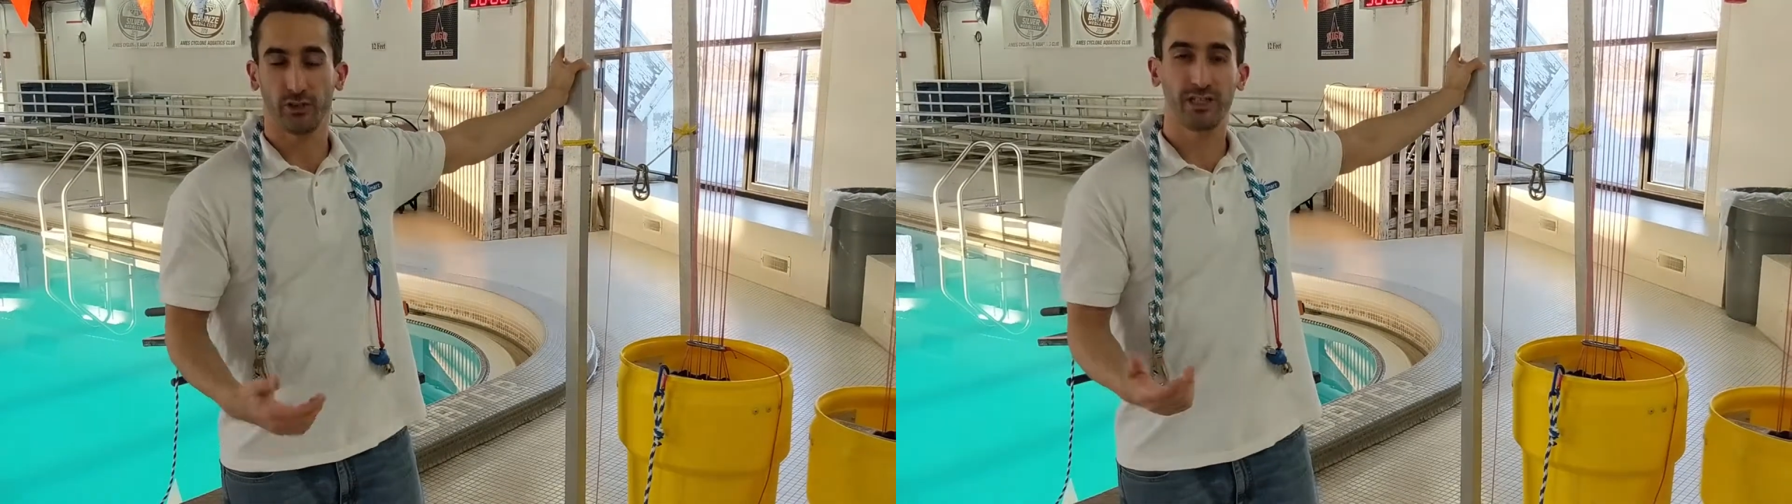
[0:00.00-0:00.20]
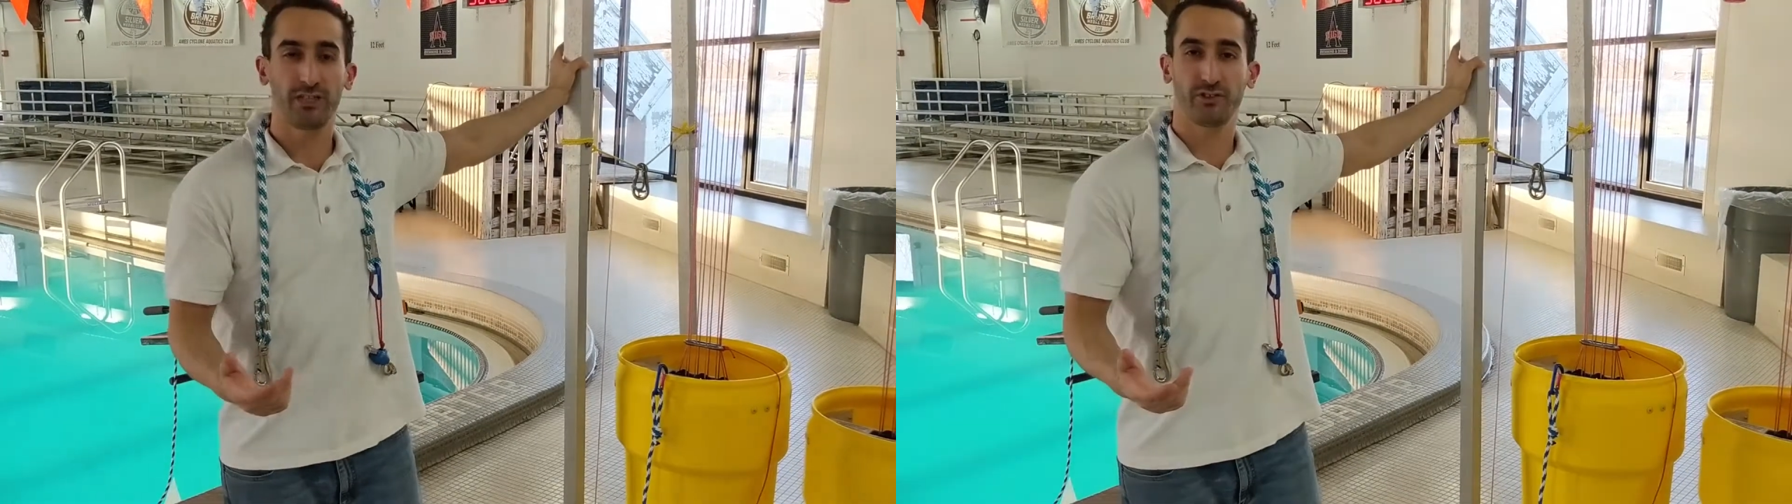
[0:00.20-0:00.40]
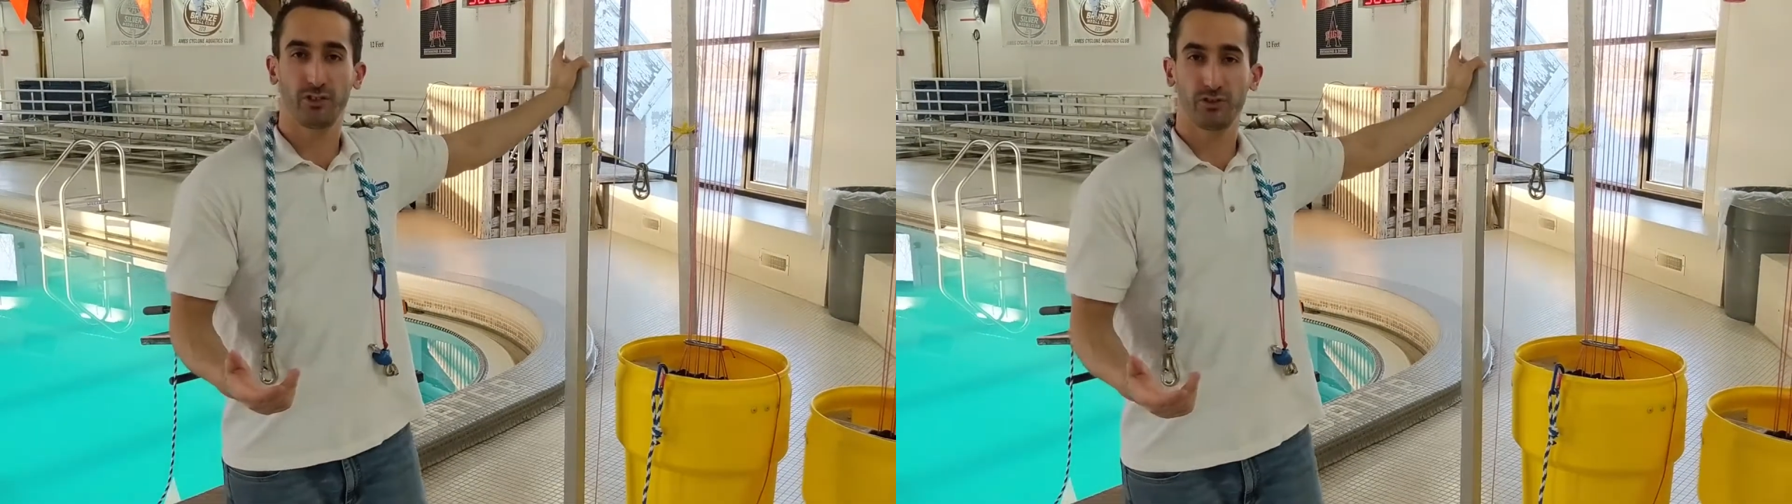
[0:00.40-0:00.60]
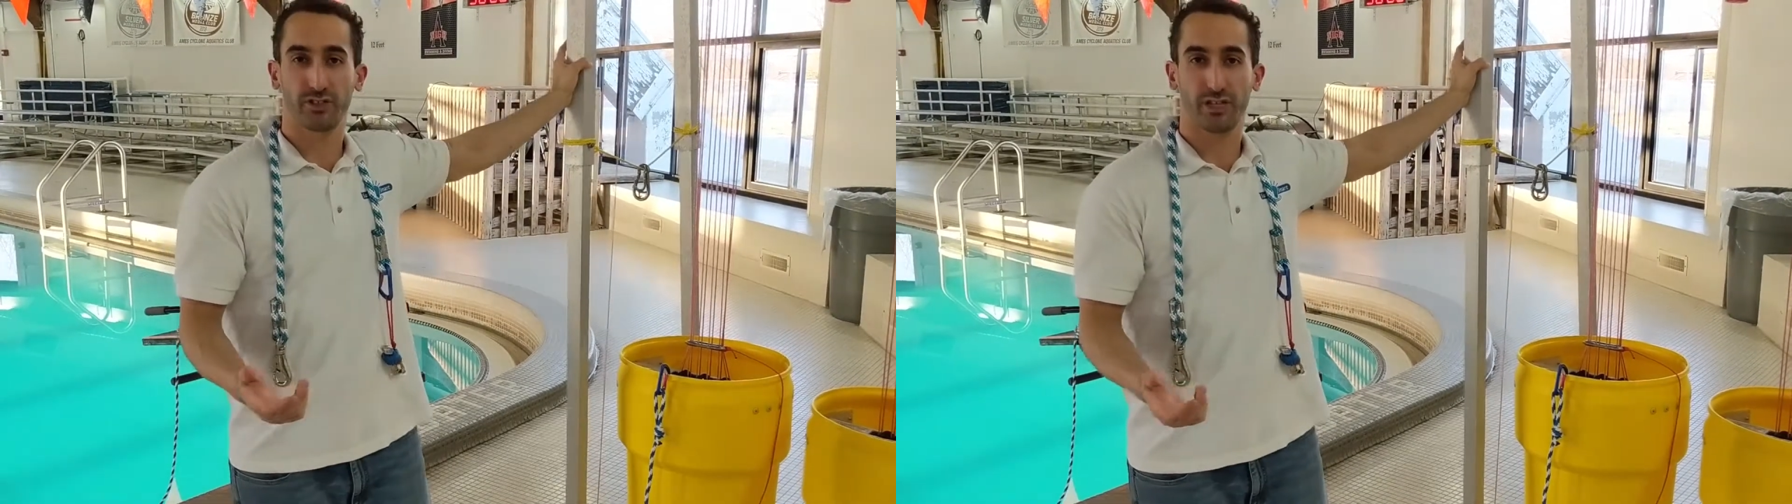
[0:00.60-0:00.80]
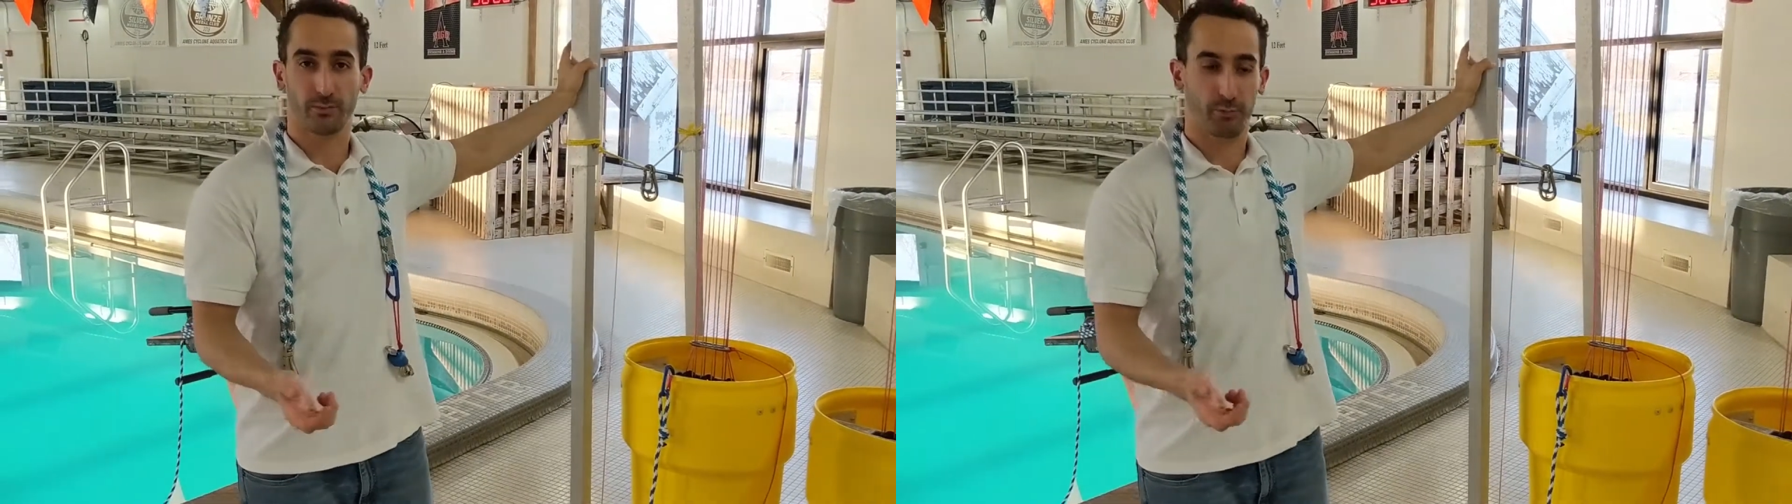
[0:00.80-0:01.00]
You can even use
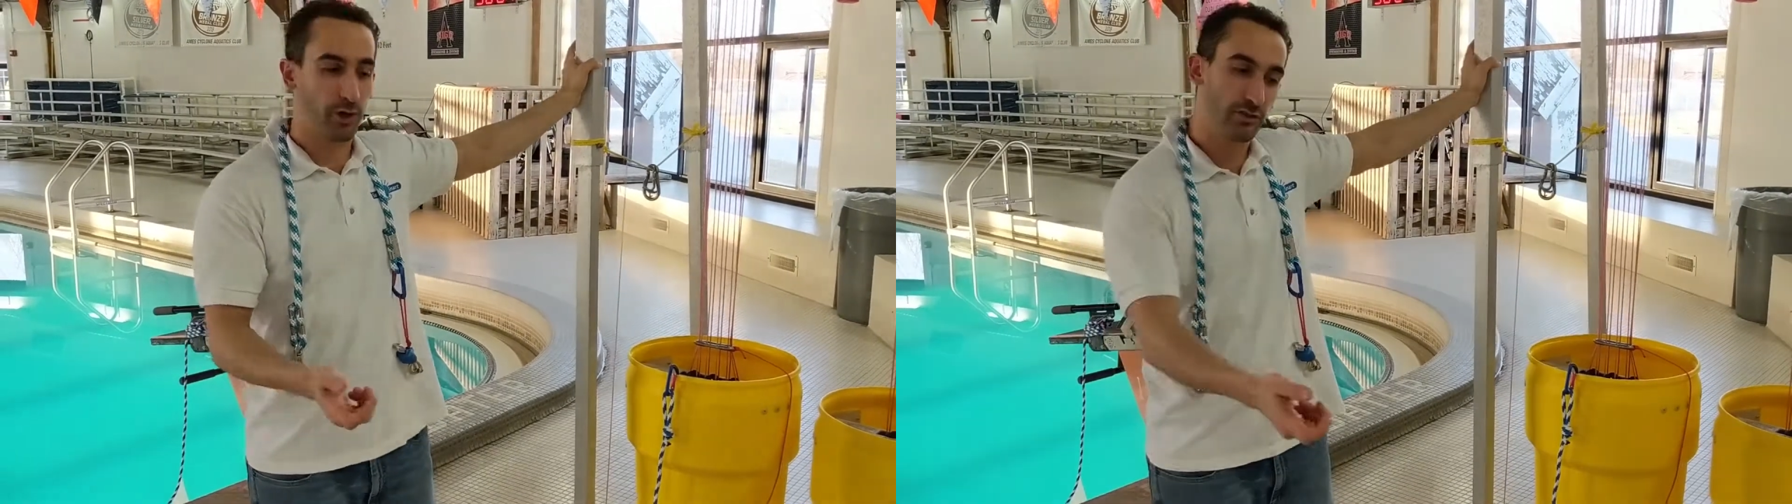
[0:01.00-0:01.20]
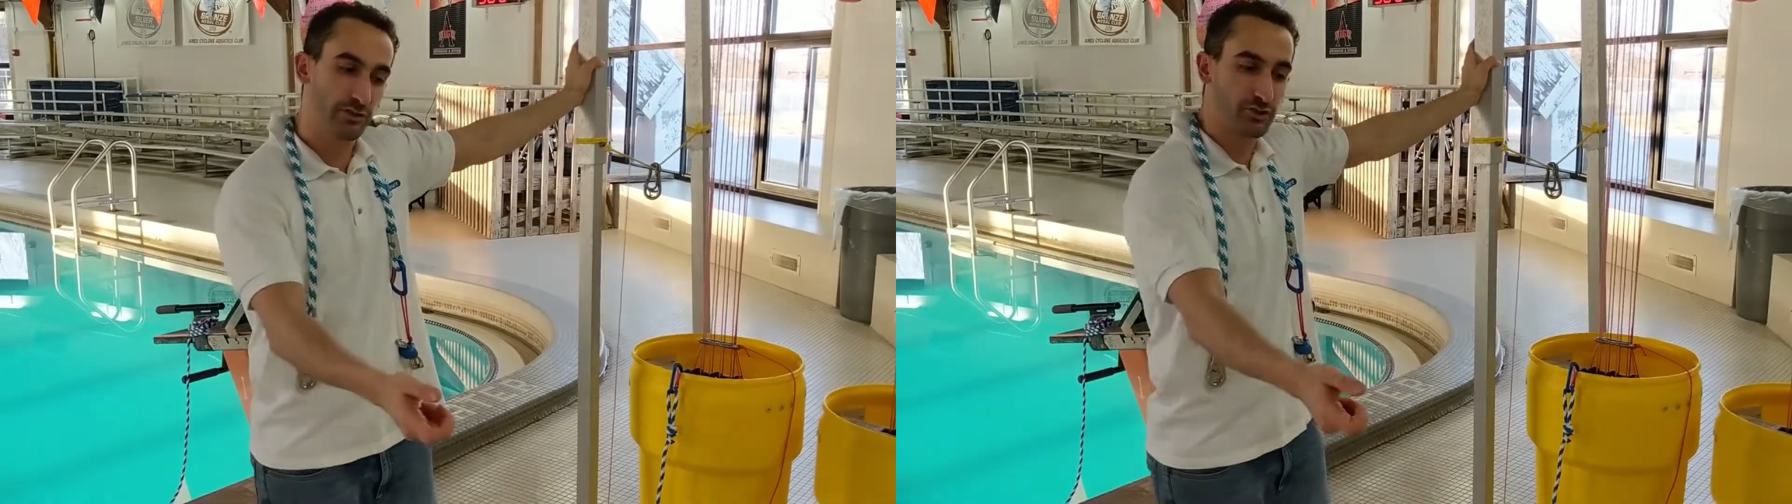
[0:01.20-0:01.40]
like a partner